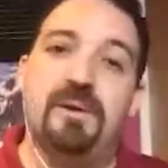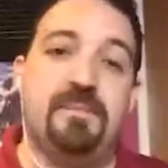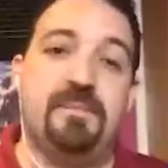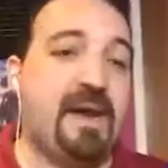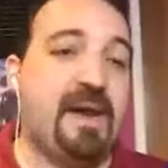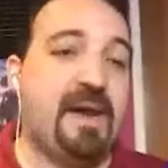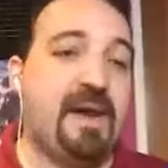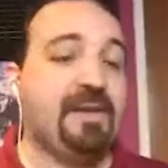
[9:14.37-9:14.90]

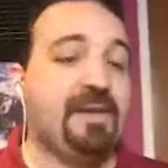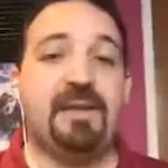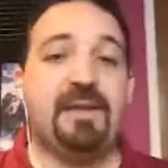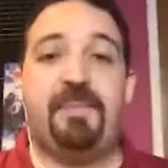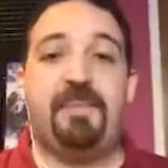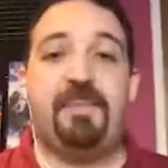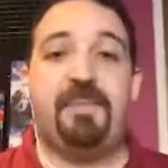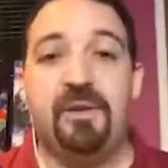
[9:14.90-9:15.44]
Imagine that
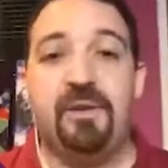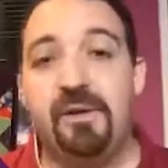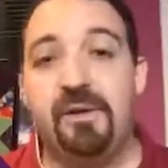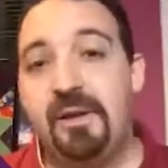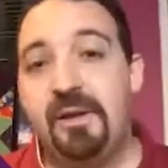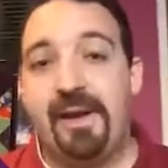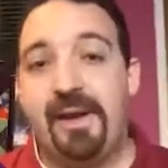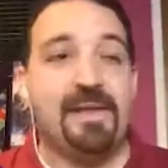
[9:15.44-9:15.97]
you're
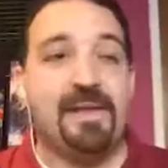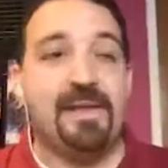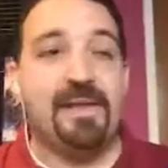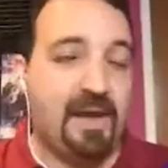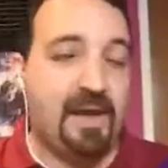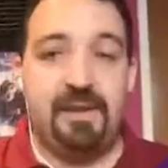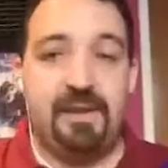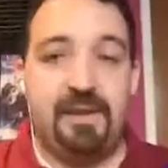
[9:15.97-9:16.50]
waiting for
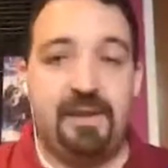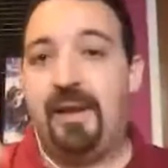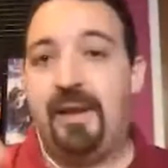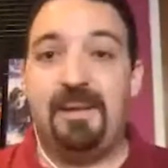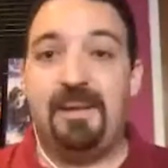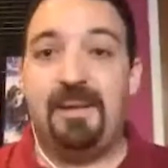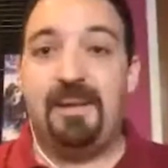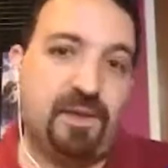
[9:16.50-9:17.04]
a
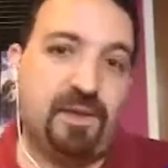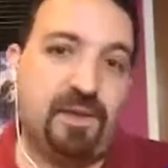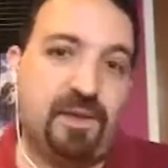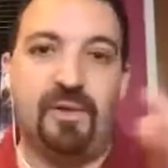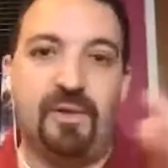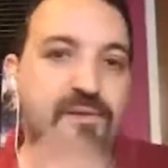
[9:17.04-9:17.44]
subway